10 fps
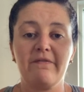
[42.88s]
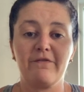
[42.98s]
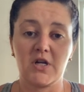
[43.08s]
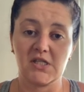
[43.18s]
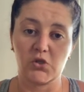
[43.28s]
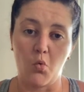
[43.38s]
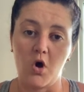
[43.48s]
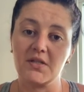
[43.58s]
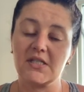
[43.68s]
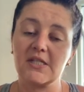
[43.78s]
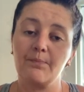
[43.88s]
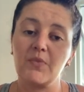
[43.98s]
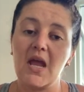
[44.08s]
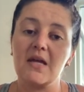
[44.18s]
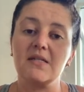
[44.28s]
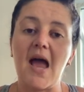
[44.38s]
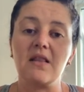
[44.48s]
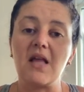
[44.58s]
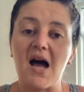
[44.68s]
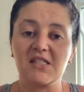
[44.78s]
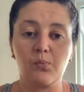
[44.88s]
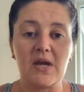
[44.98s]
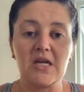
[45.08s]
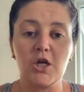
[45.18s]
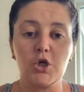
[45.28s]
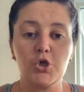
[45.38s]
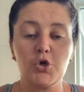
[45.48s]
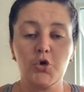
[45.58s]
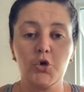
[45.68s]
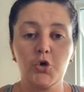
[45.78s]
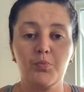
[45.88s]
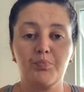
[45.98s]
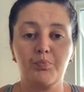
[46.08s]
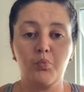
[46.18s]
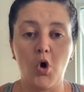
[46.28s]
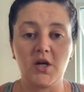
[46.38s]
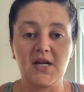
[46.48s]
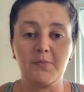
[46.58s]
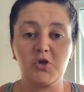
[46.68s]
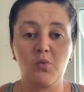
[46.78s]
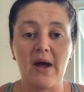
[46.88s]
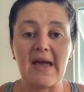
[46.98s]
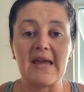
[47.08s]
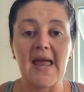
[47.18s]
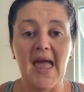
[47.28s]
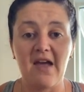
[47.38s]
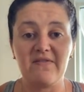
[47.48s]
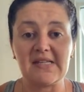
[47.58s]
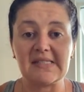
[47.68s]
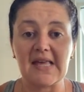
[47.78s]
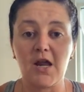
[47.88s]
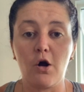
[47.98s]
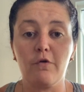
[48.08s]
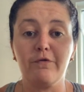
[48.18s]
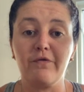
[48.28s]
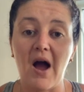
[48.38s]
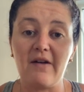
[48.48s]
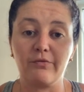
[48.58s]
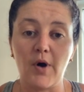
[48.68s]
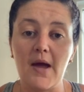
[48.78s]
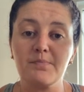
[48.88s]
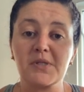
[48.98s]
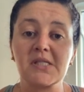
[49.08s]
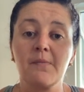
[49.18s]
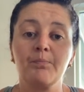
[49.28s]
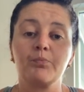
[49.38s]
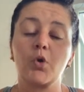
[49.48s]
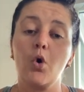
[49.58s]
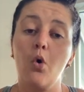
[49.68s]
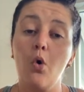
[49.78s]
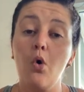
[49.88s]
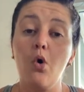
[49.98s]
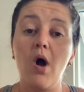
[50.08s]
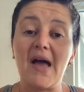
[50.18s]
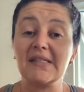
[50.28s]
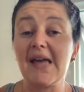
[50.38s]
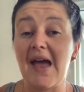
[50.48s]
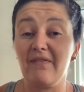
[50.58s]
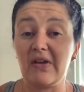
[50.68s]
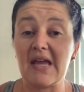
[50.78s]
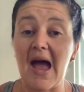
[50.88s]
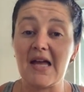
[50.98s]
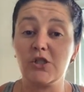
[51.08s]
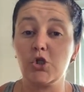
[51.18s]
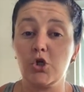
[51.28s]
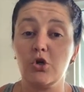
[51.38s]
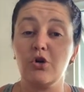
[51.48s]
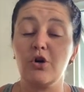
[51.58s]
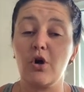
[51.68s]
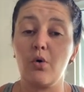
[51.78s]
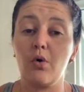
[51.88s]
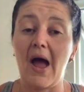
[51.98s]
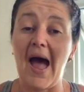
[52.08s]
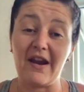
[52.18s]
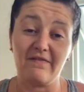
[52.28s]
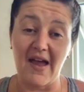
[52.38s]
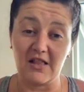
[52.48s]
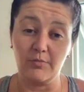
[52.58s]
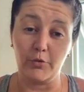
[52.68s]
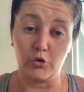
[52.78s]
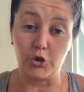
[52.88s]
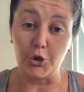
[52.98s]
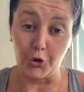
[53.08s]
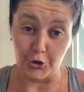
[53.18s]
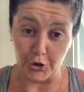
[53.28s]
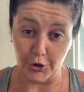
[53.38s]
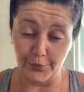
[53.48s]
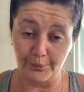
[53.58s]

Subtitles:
front squats. Now, last week you worked up to a heavy set of 5 reps, or as heavy as you had available to you.